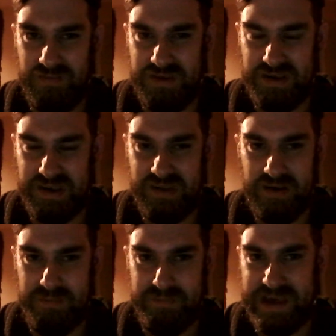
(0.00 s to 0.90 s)
were just
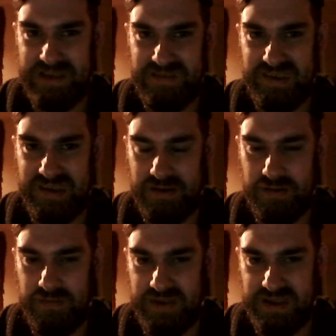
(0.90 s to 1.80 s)
like bouncing
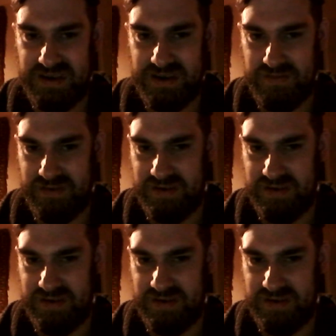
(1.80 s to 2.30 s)
off each other,